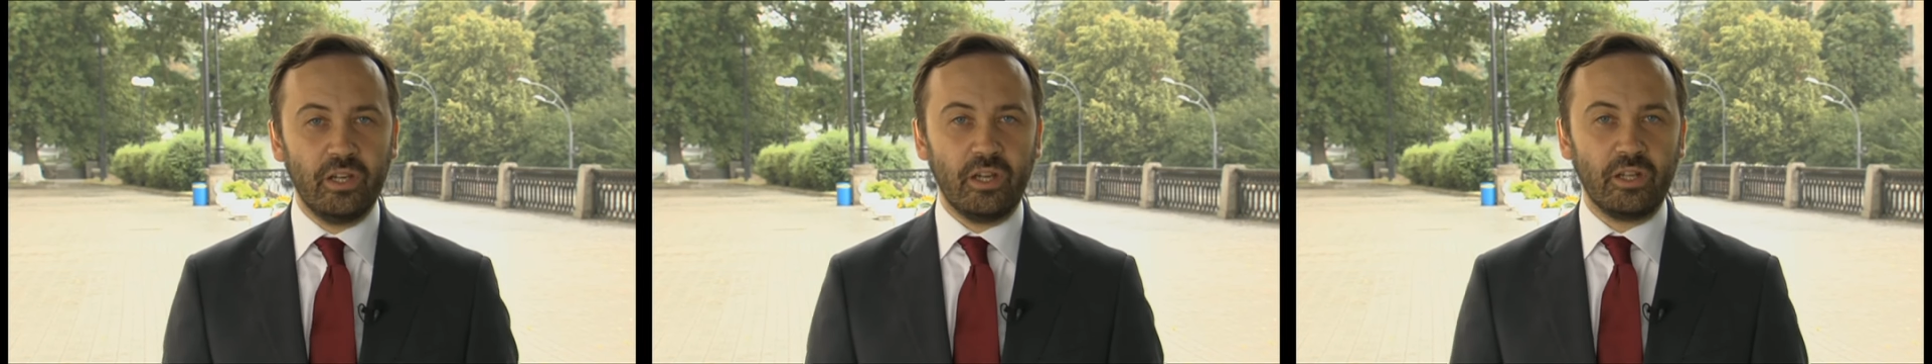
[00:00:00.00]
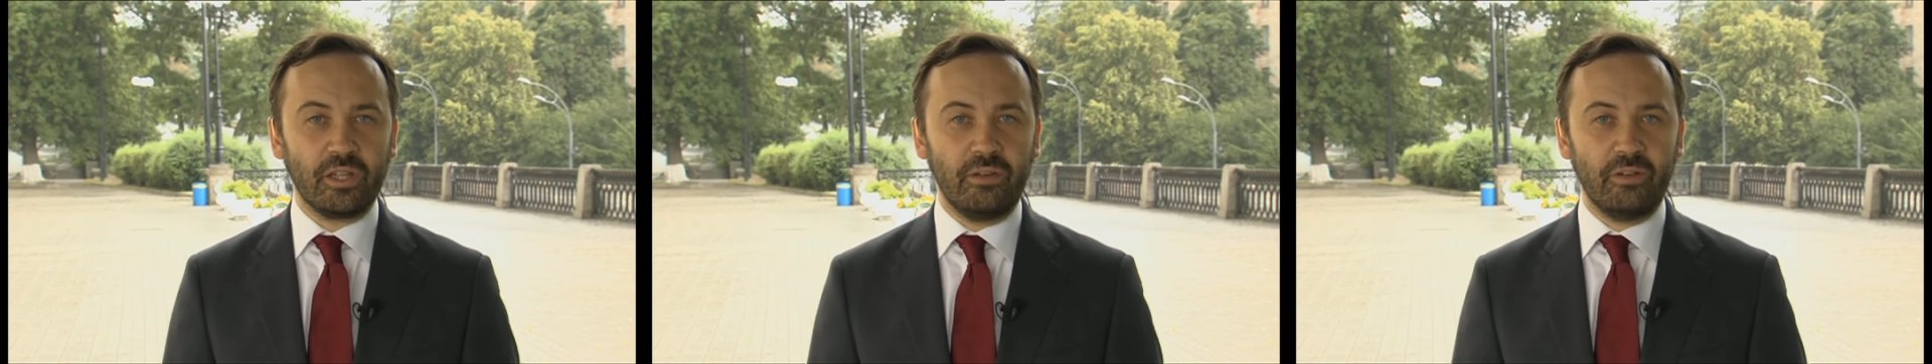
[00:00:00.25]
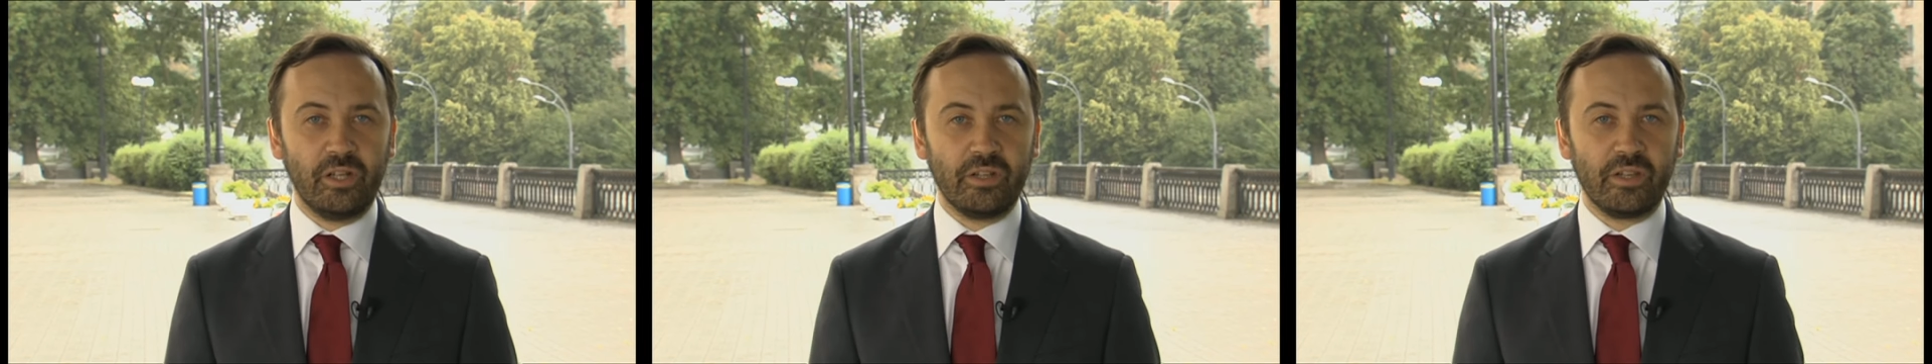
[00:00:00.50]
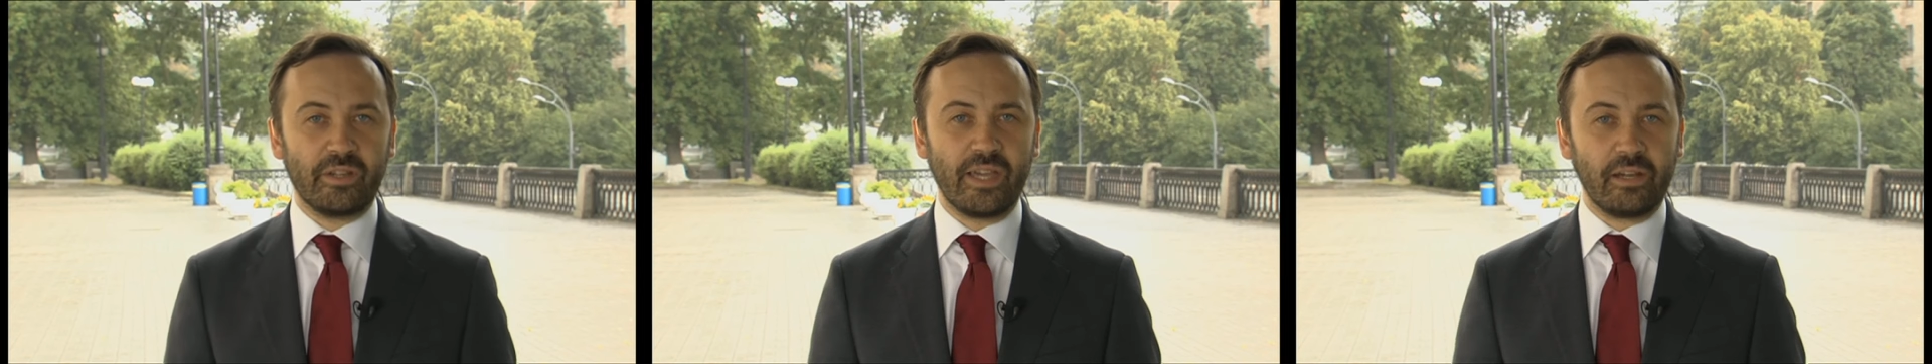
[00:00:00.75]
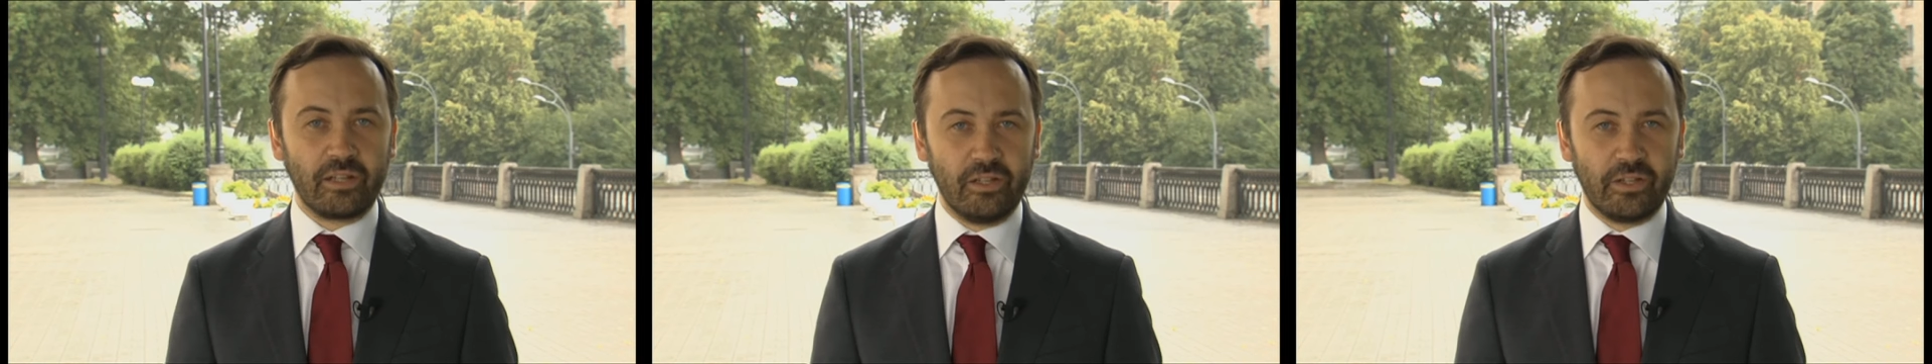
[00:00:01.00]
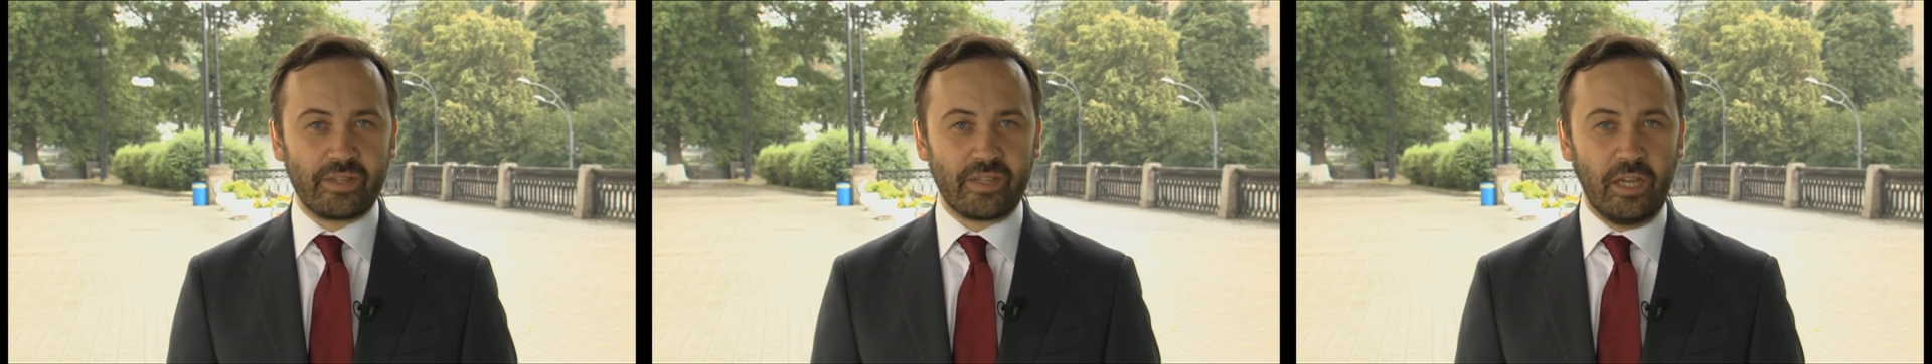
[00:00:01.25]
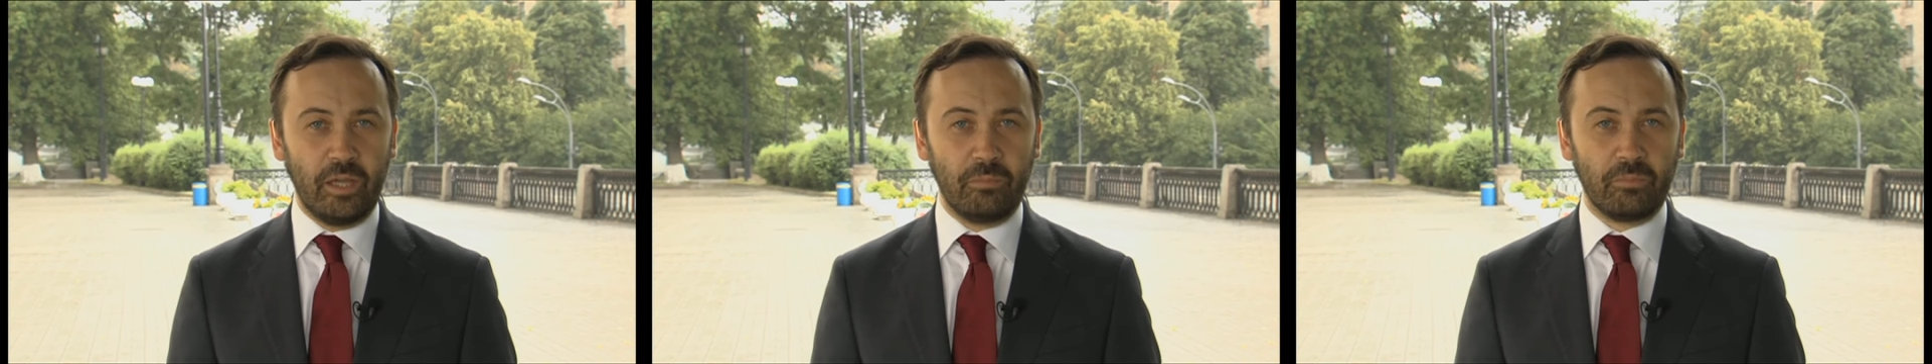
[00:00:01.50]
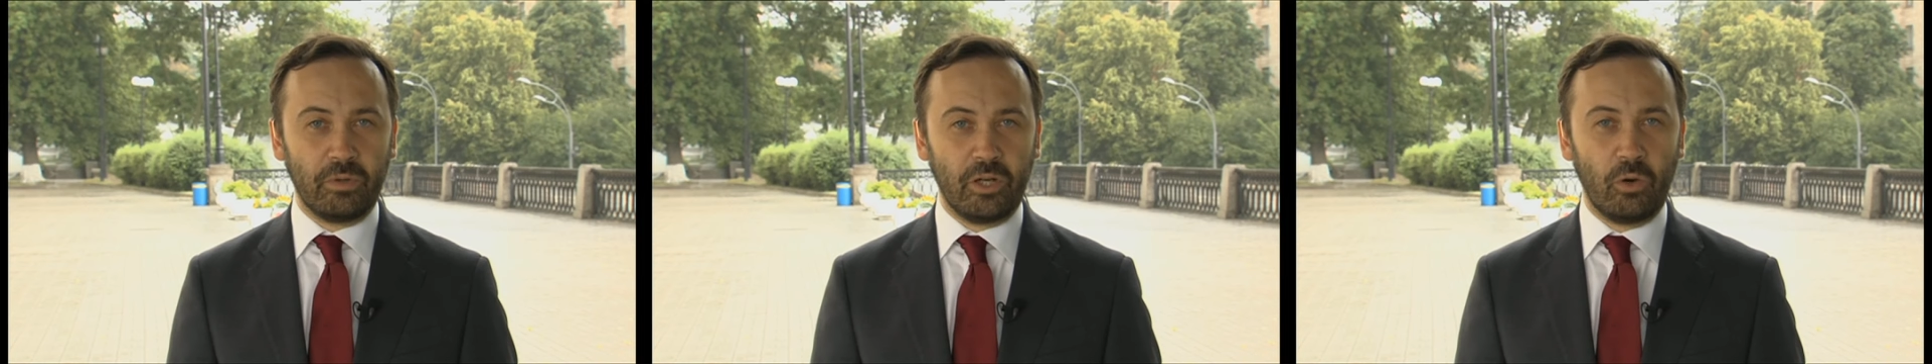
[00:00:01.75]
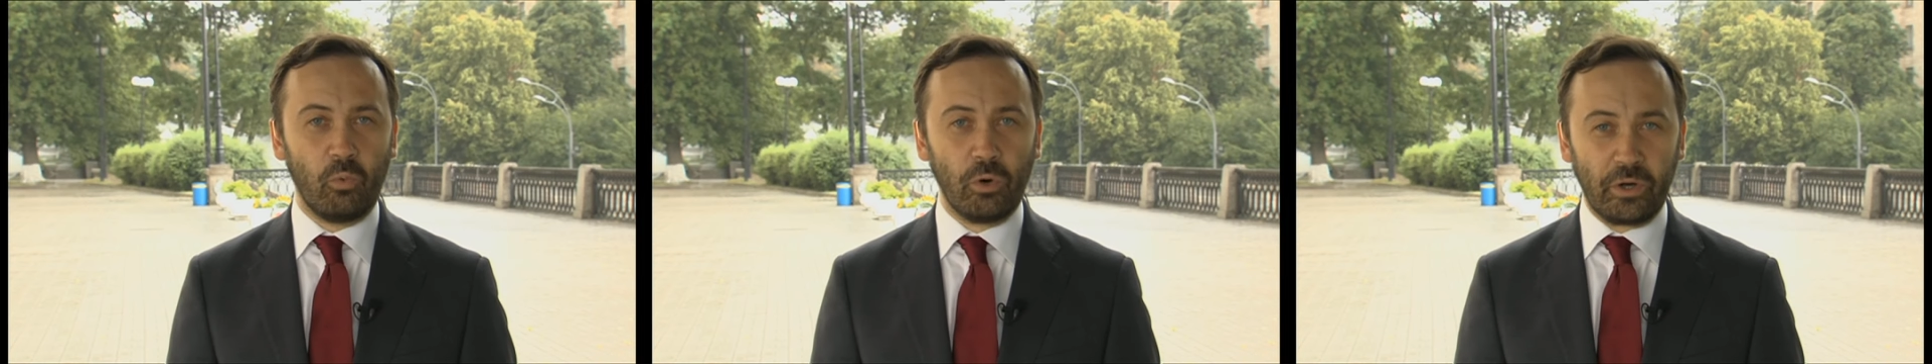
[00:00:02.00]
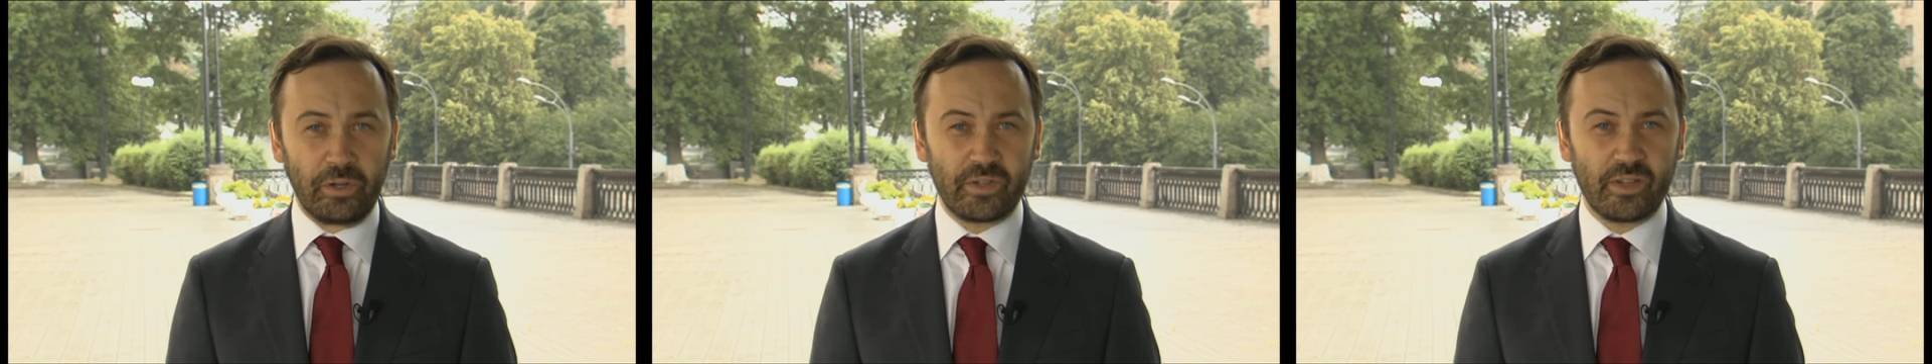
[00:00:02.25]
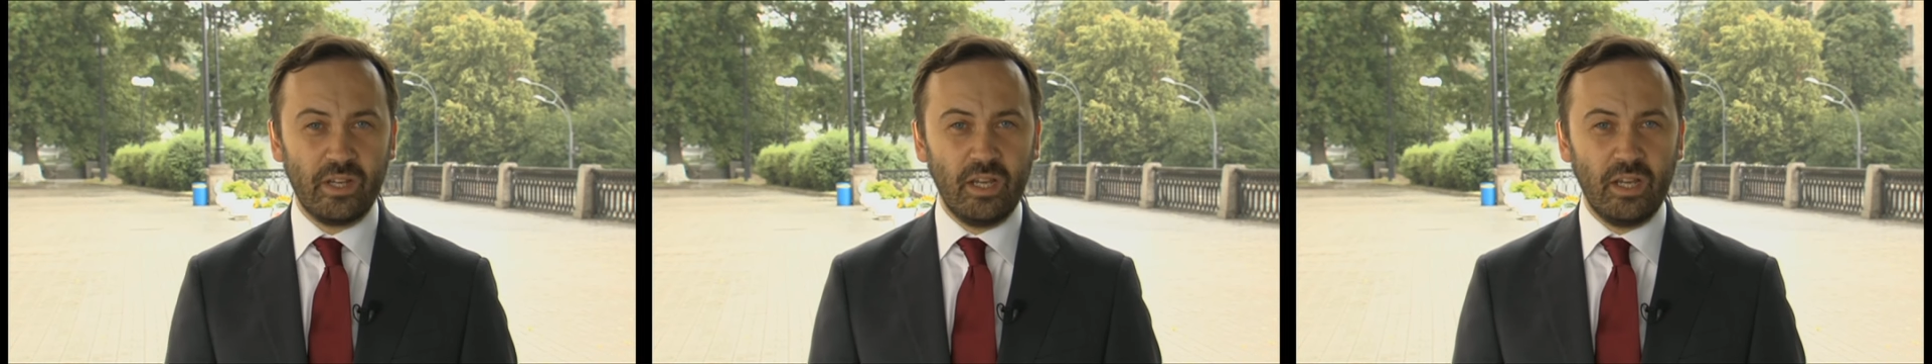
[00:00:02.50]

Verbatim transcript: and giving exactly the same uh, words.